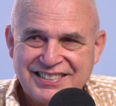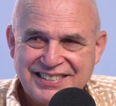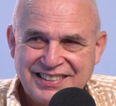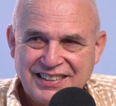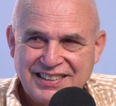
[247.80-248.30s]

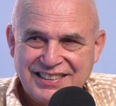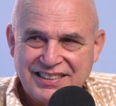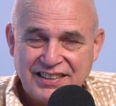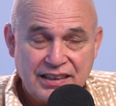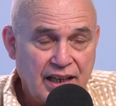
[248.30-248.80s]

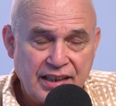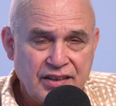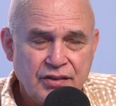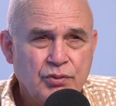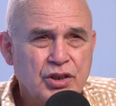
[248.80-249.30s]

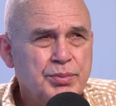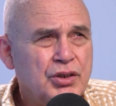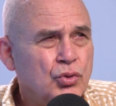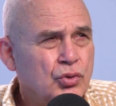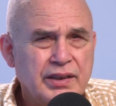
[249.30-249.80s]
What do you
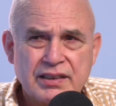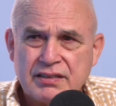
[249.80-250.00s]
mean always?